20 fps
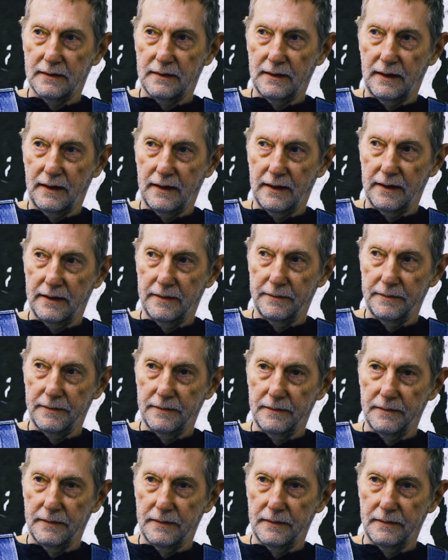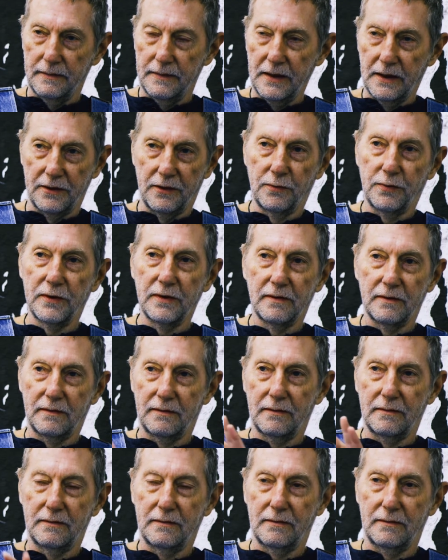You wouldn't
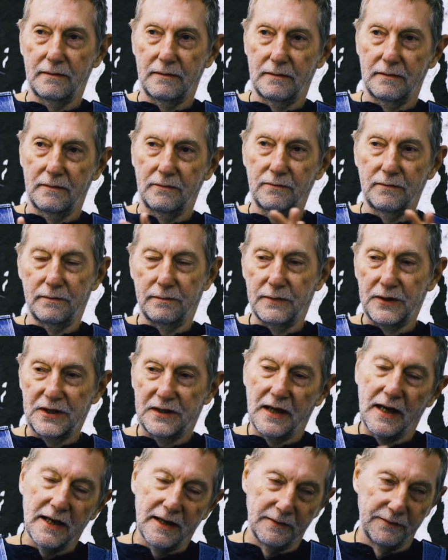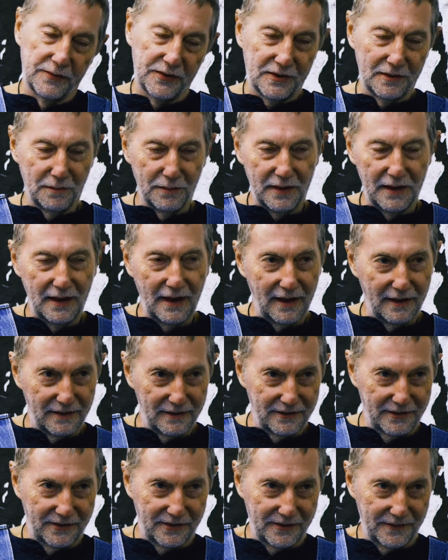mistake him for somebody
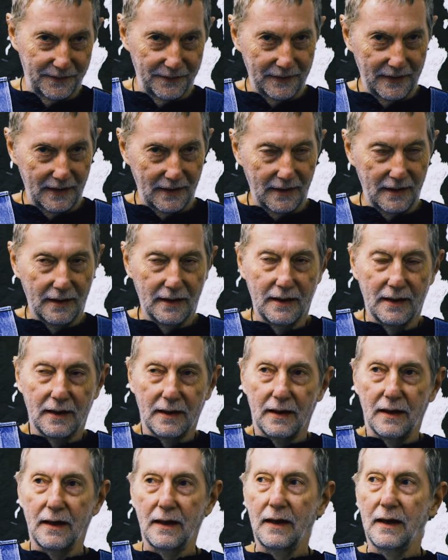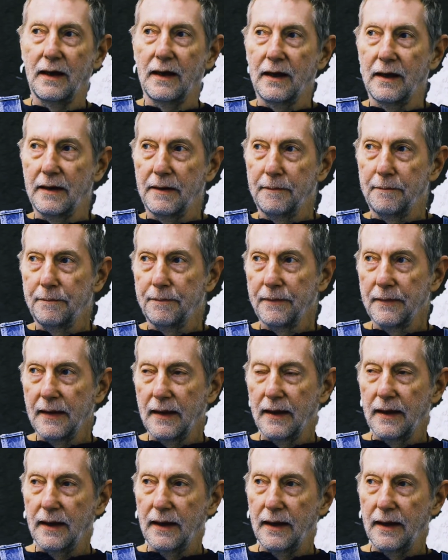else. And